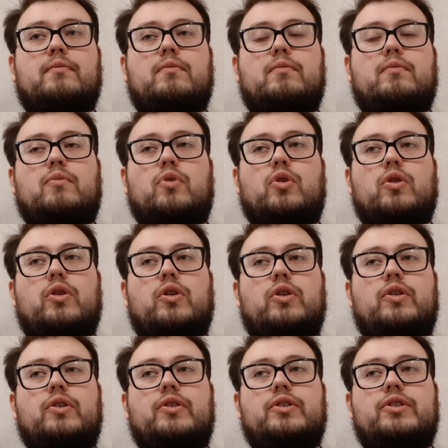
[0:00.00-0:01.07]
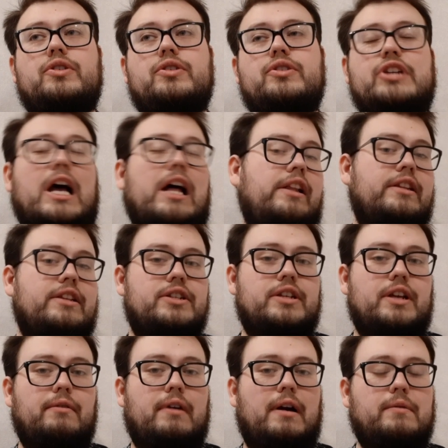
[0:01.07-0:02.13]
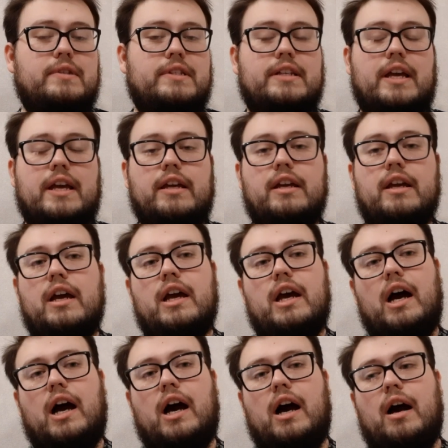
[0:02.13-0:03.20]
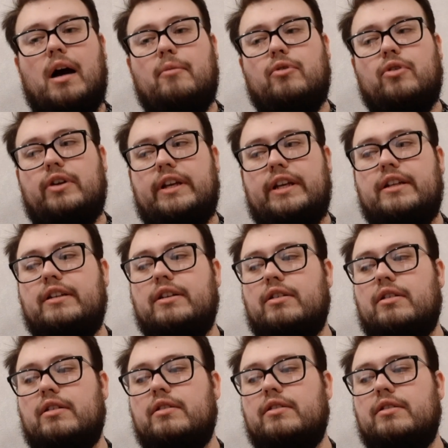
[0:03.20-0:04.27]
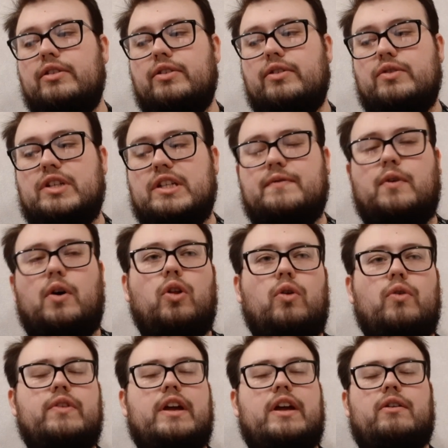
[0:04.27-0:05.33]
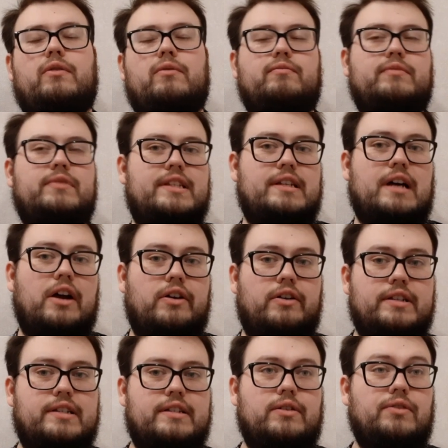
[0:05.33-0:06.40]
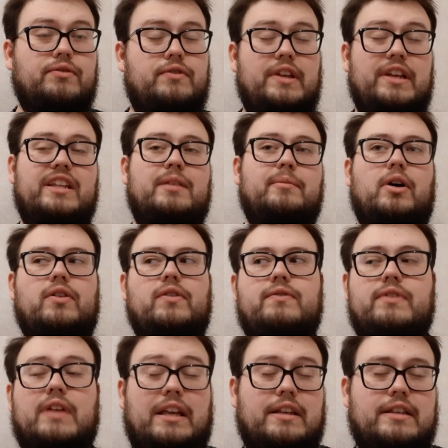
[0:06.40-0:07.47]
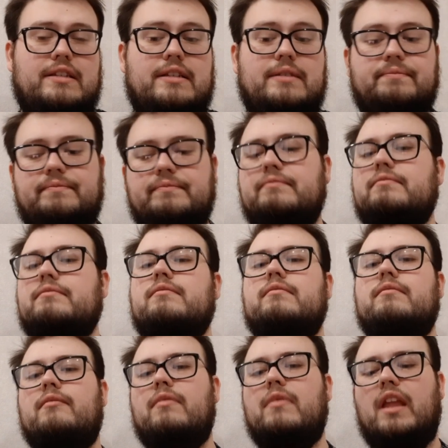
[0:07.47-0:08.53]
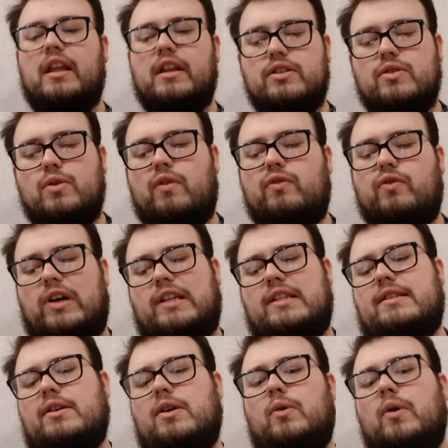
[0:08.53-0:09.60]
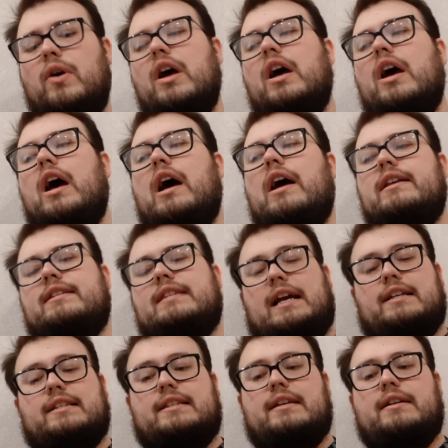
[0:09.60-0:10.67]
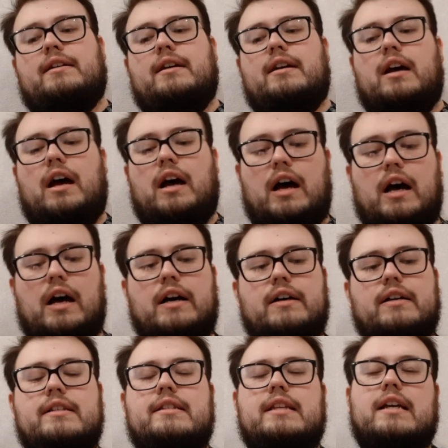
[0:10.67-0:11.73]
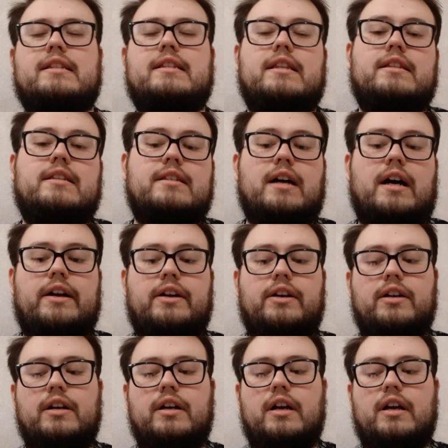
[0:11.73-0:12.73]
more childish, I would say, more eager to just follow their desires, not thinking about things. Two of Wands, though, sex and desire,